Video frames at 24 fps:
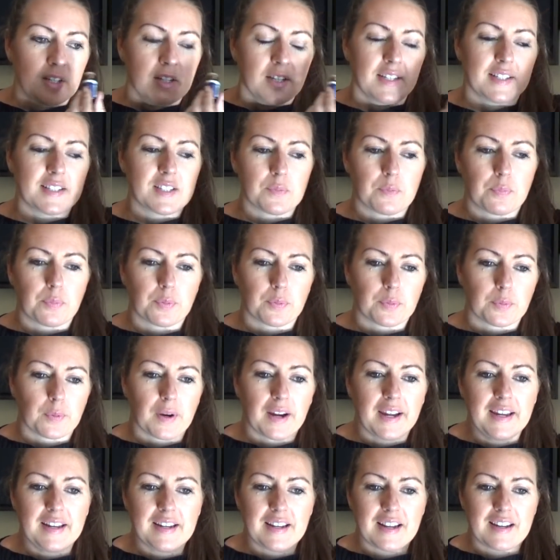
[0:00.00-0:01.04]
It's
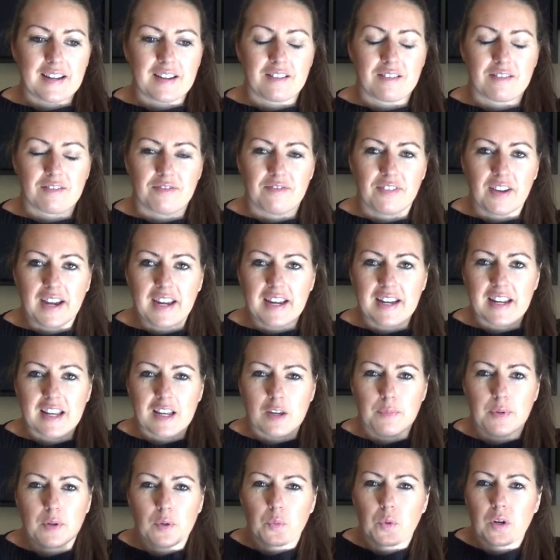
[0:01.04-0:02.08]
bright and
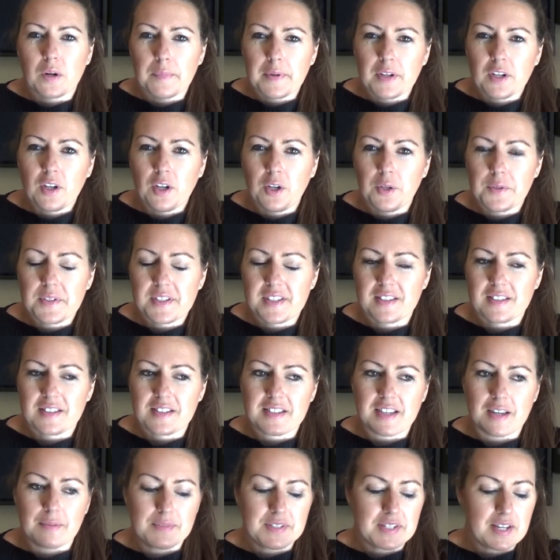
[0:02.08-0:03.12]
inviting, but warm and cozy at the
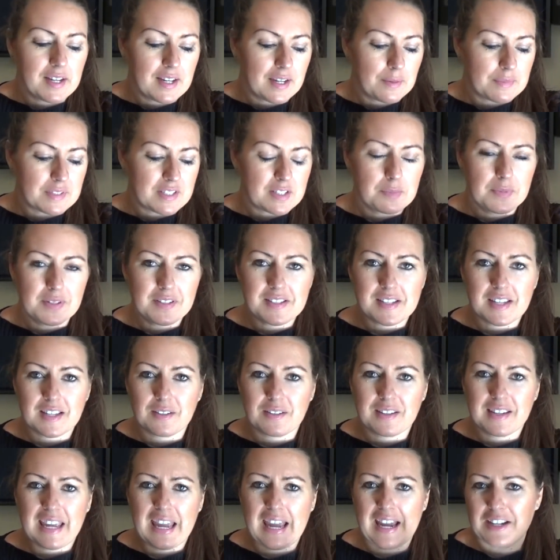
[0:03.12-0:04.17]
same time. It smells
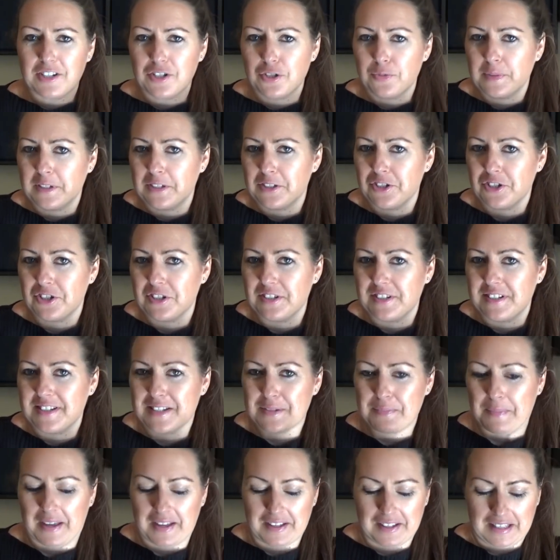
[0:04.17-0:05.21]
like cashmere should
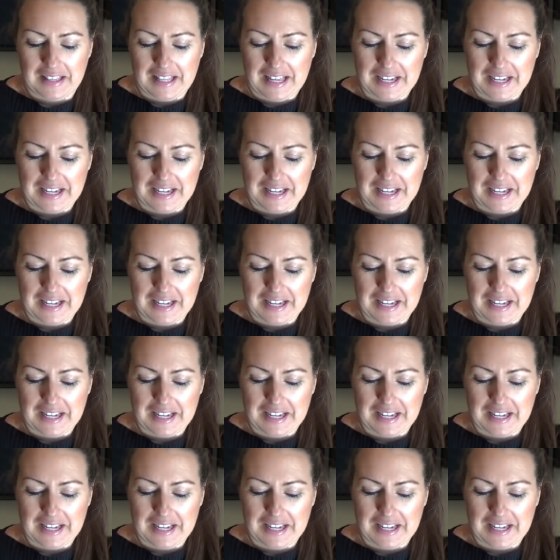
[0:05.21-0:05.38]
smell.